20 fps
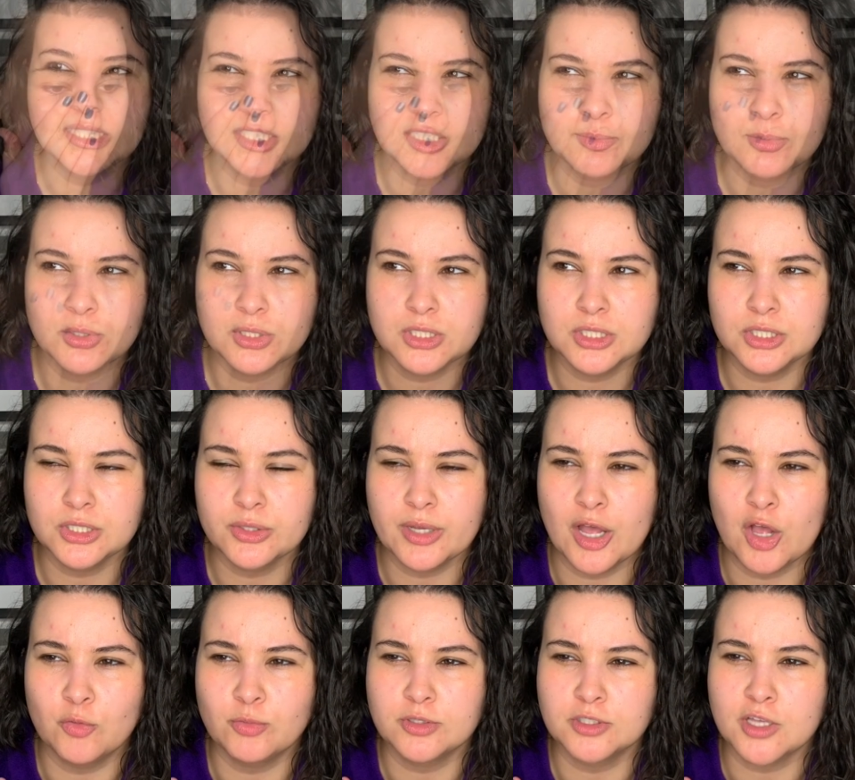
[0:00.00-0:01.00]
This is supposed to
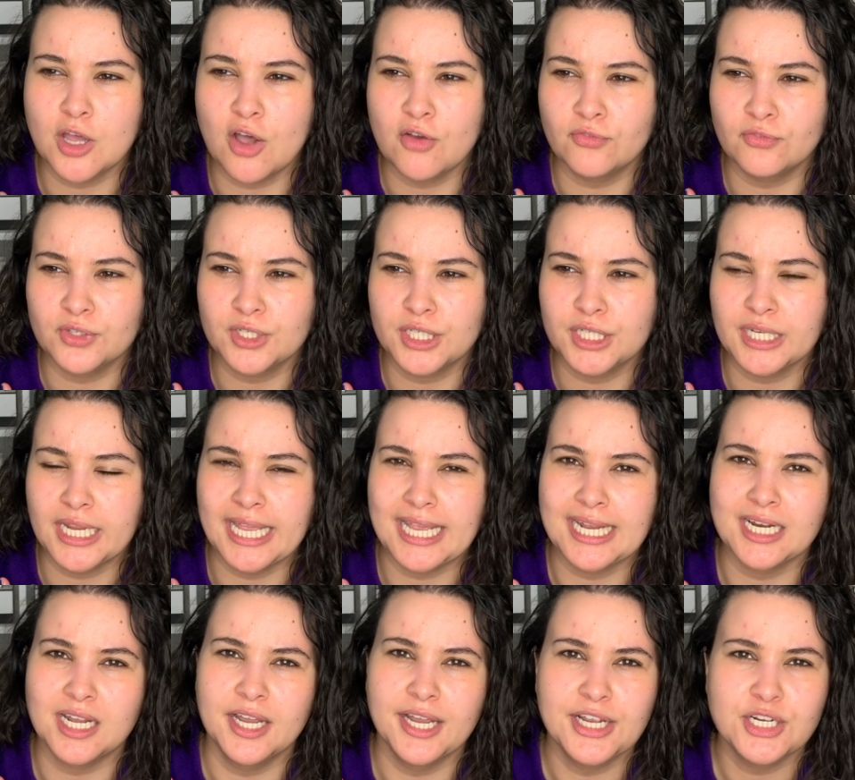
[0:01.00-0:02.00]
help soften
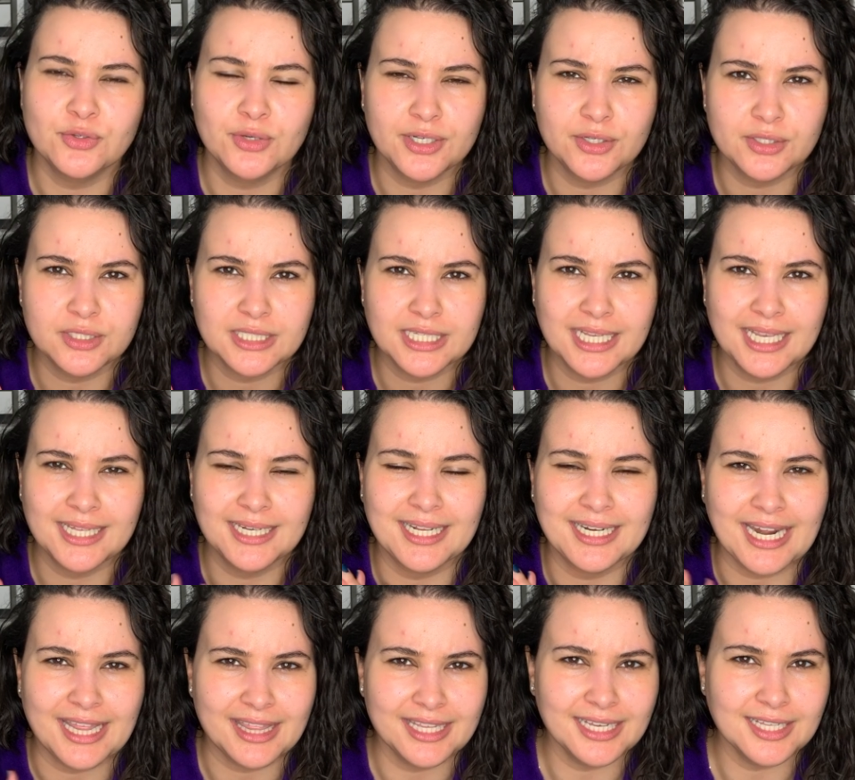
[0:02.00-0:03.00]
and hydrate your skin,
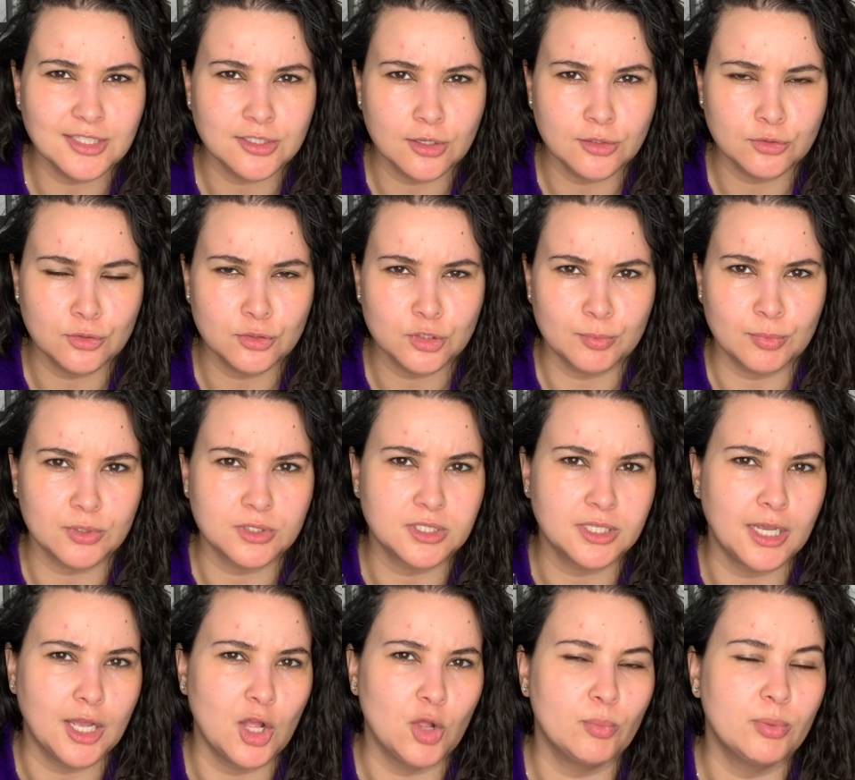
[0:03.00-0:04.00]
and I think it's also
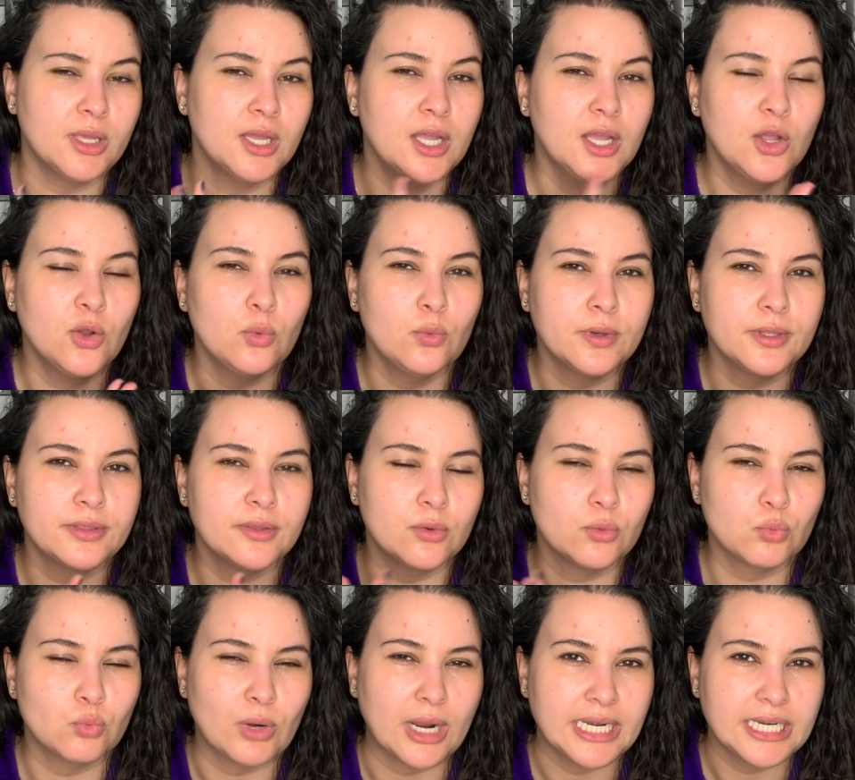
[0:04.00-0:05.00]
supposed to help with
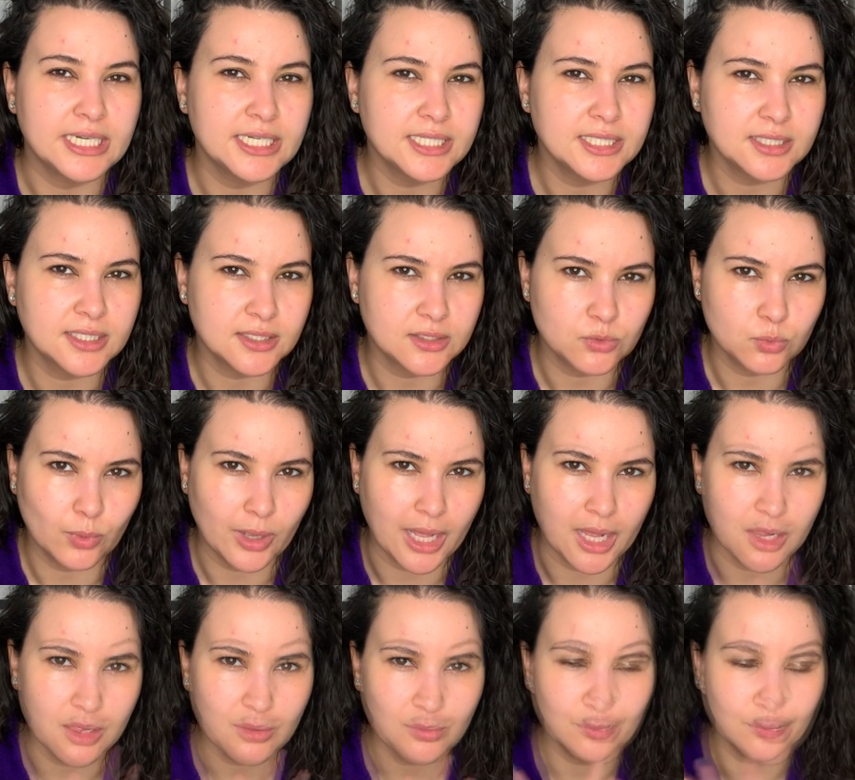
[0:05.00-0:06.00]
redness as
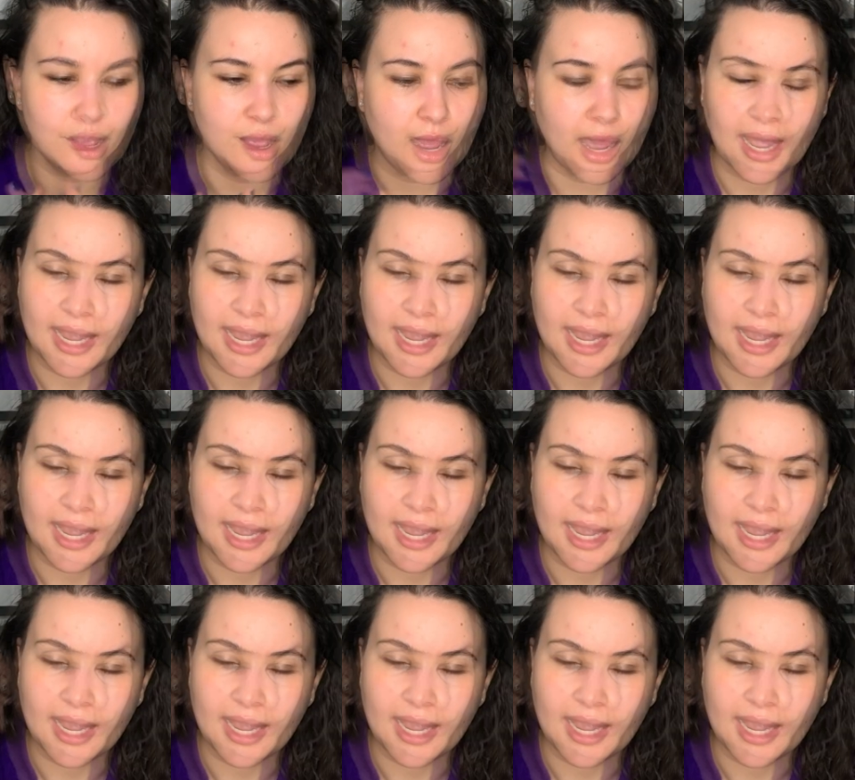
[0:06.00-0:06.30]
well.